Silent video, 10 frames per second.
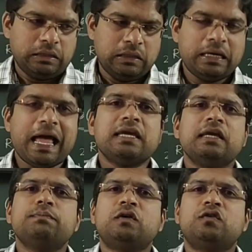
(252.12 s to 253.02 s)

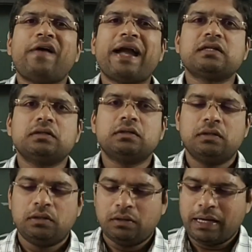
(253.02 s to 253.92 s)
lagging power factor,
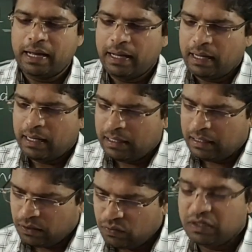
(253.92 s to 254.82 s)

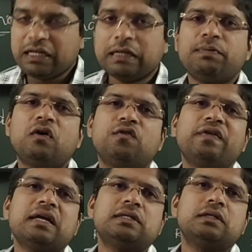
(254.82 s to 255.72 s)
unity power
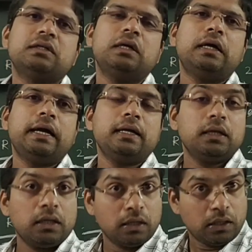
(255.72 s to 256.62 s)
factor
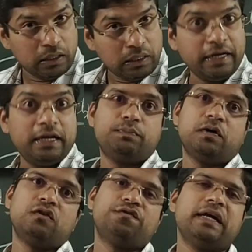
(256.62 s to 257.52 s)
and leading
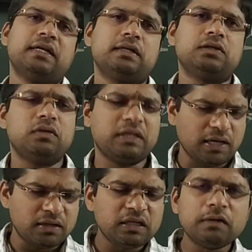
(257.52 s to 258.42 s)
power factor. So there
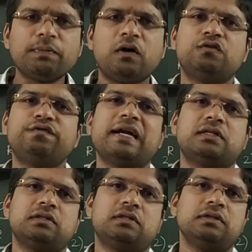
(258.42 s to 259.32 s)
are three power
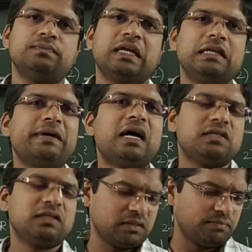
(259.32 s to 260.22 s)
factors in
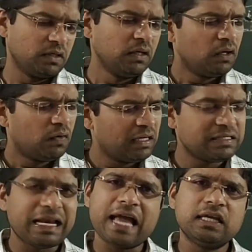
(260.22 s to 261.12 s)
power system. One
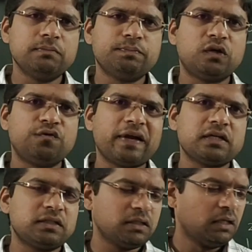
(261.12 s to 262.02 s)
is lagging power
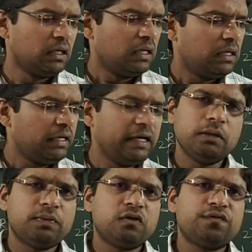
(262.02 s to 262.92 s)
factor,
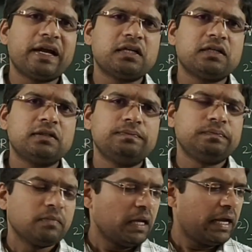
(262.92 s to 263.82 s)
leading power factor
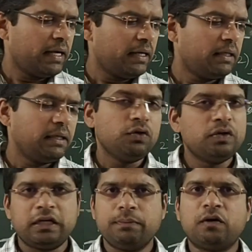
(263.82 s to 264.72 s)
and
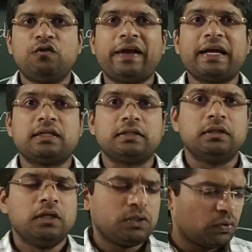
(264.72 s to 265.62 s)
unity power factor.
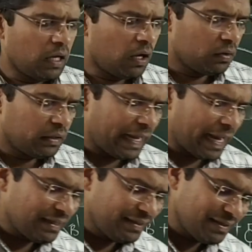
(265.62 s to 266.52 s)
So now
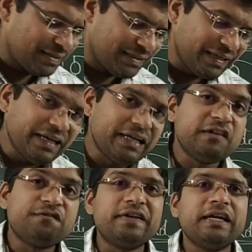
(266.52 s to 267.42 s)
at these three
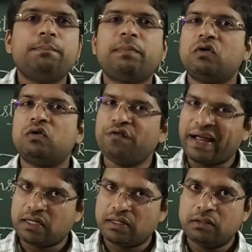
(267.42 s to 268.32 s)
different power
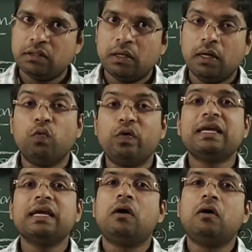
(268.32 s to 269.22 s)
factors, we
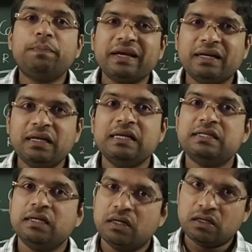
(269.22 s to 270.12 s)
can operate
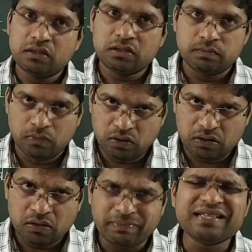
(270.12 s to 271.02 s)
synchronous
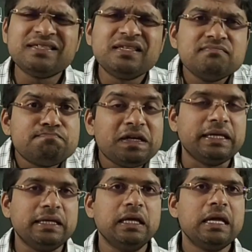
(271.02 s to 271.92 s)
motor by
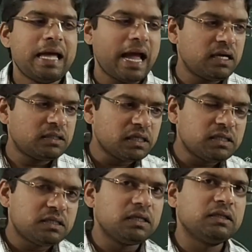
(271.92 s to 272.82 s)
simply
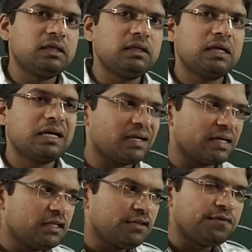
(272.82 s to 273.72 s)
adjusting the
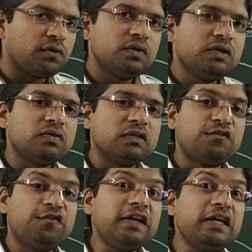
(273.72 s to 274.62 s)
current flowing to
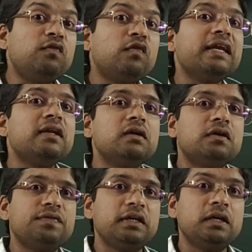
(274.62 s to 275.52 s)
the field winding
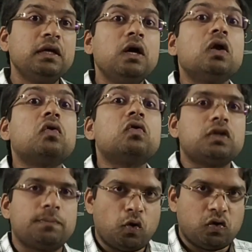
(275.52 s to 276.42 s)
of the
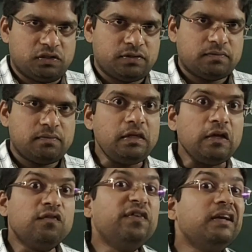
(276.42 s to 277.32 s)
rotor poles.
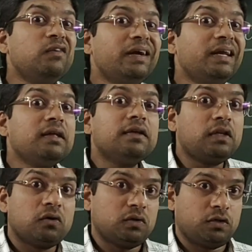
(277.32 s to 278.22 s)
Field winding of
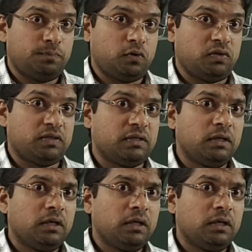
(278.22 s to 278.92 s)
the rotor poles.